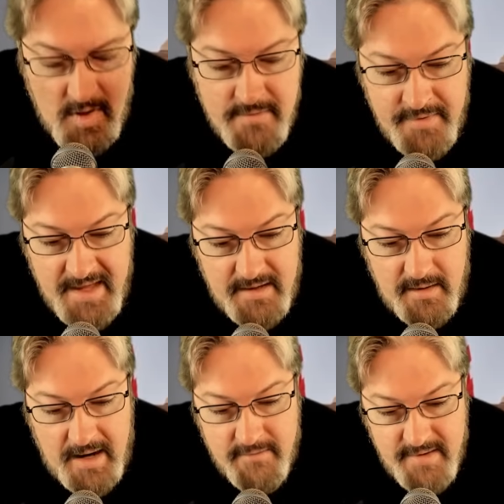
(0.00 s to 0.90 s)

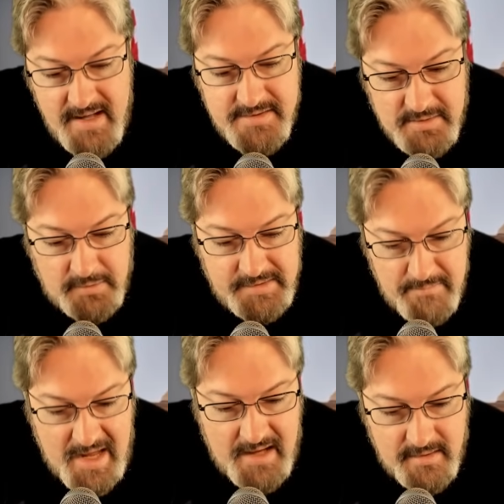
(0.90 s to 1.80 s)
that Iran is
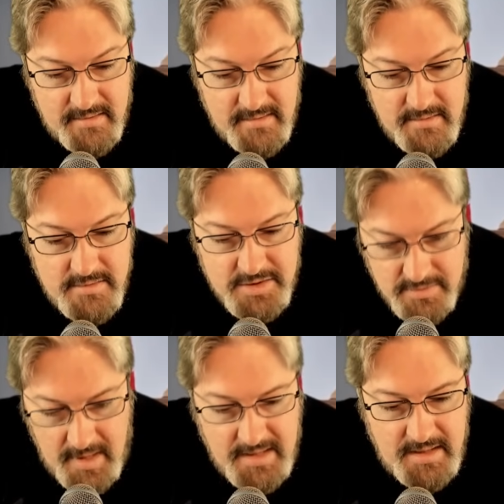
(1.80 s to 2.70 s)
holding back,
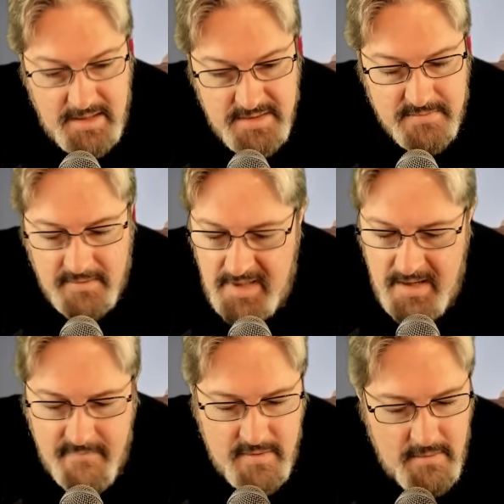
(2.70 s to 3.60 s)
striking Israel,
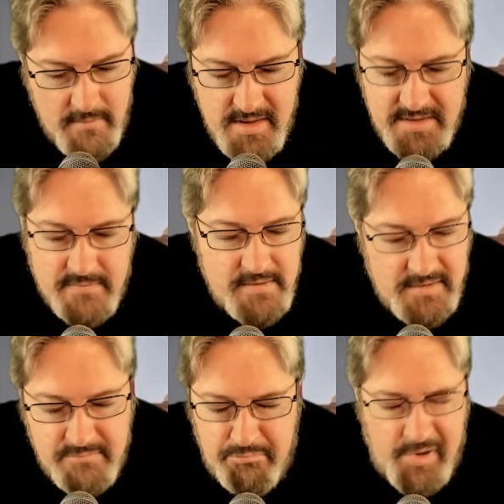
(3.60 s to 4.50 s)
even though
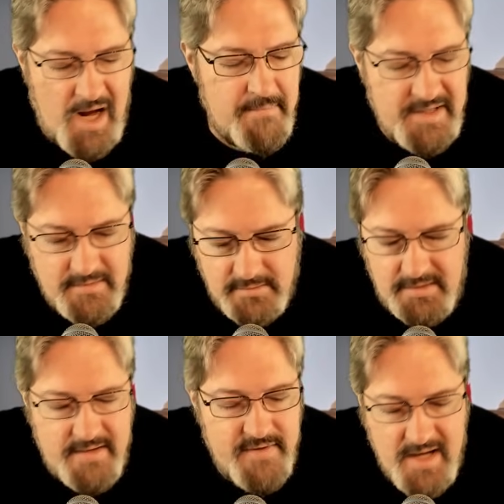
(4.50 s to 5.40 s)
Israel is bombing the
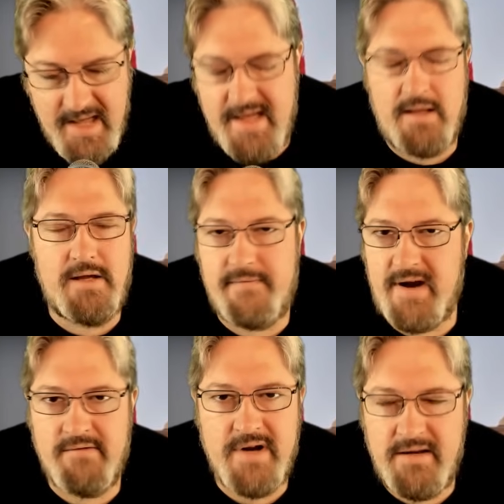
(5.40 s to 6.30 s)
living hell out of
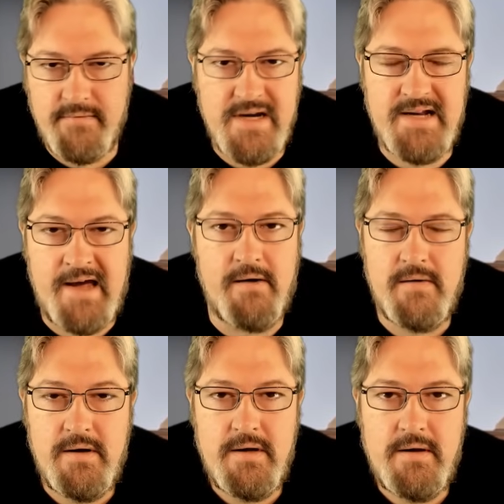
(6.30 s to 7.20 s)
Iran right now.
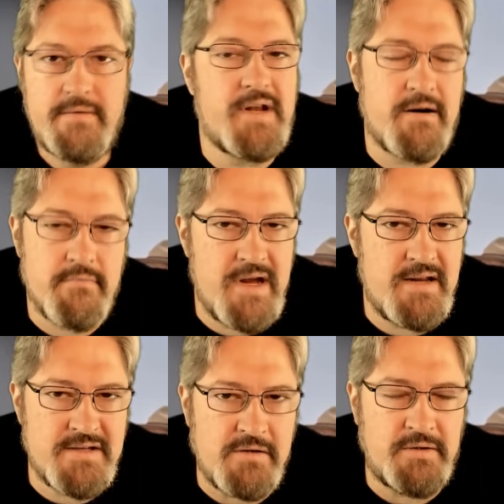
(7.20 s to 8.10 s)
That
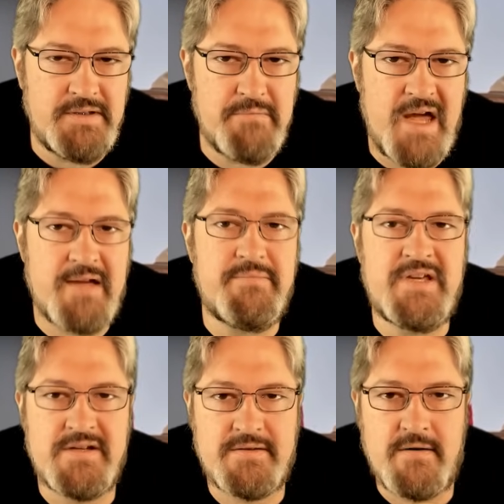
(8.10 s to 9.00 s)
Iran is holding back
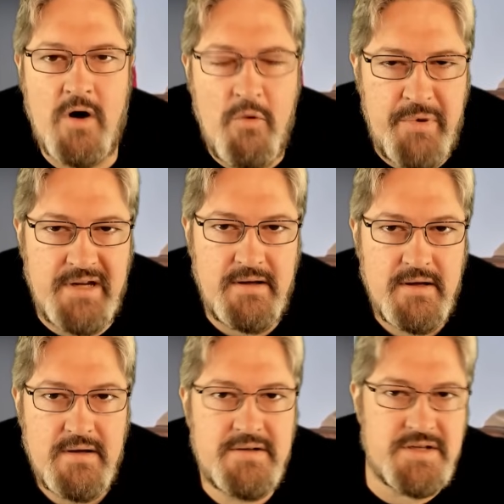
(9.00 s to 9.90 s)
because they're hoping
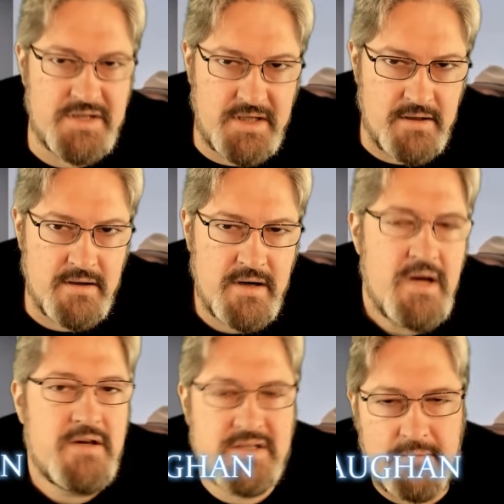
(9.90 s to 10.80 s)
to secure
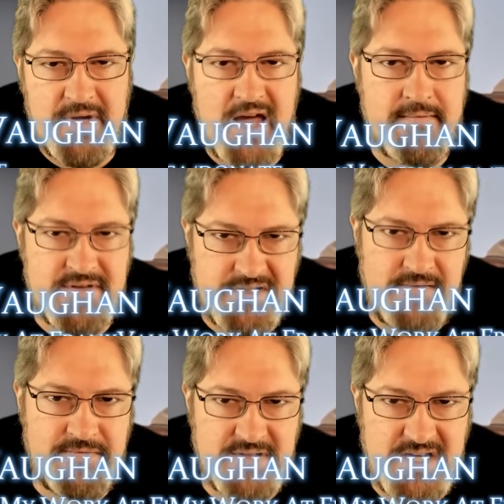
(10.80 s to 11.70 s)
some kind of a
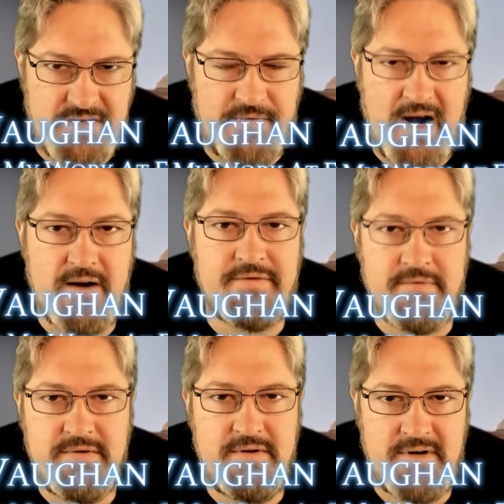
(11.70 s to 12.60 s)
ceasefire
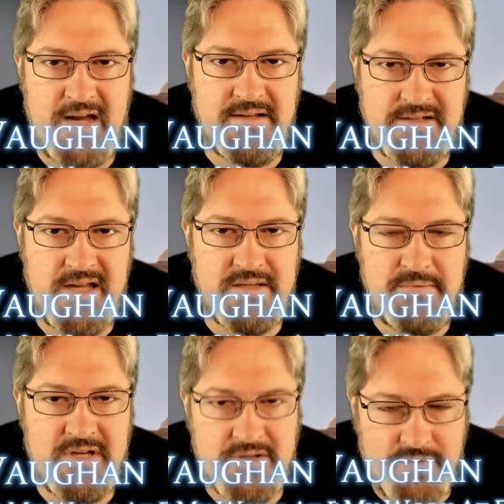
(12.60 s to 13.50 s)
through the United States
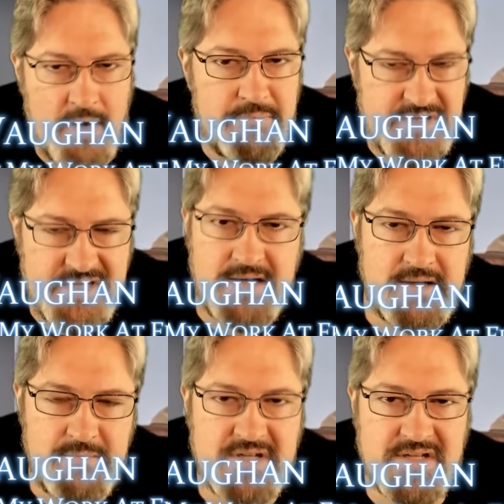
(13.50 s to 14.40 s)
because Trump is
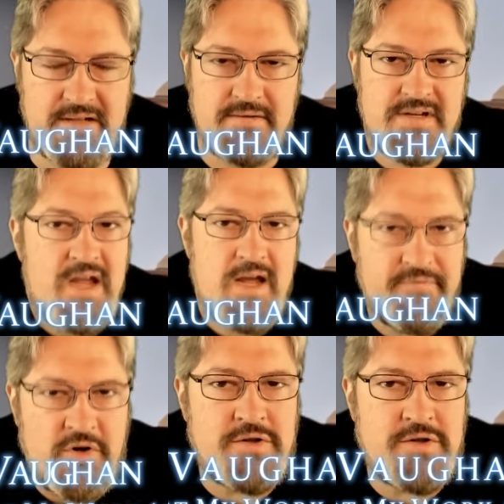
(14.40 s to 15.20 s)
sending mixed signals. If they're